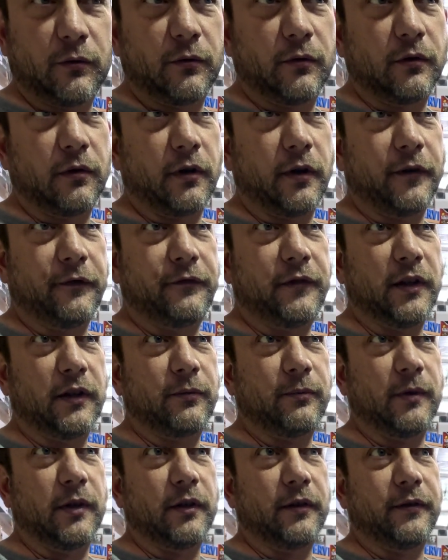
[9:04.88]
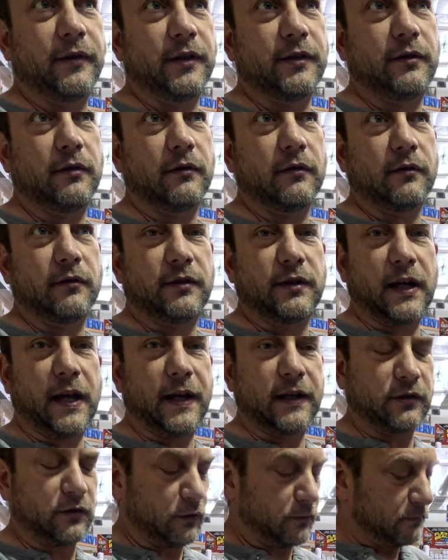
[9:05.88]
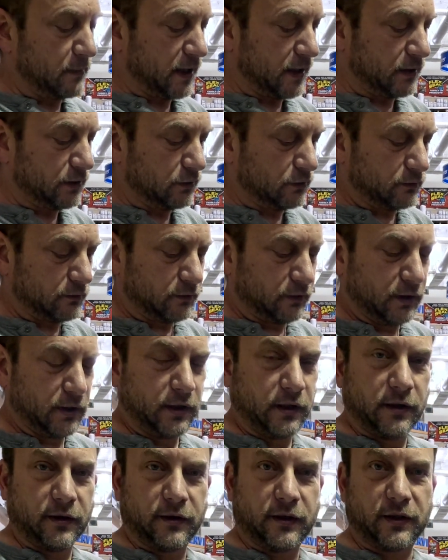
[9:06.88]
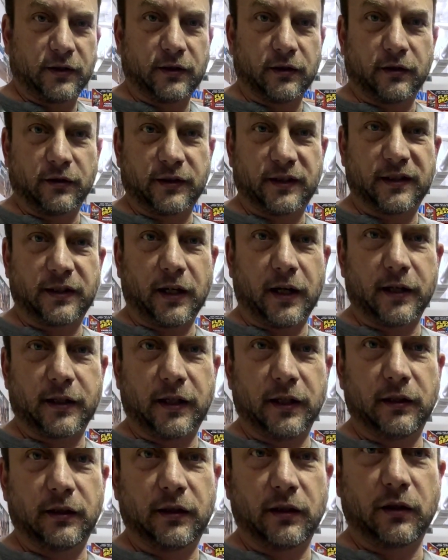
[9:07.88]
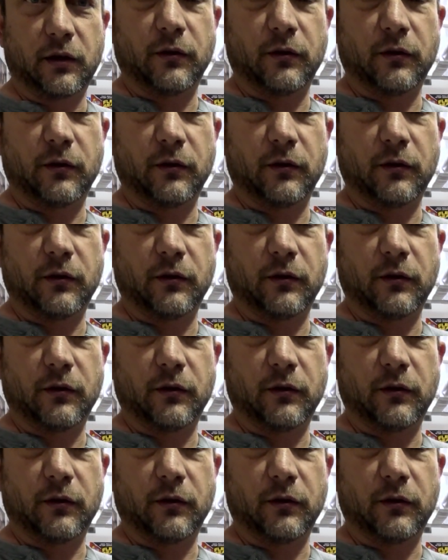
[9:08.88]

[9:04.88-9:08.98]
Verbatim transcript: or a fifth wheel that your jacks are manual, this little socket that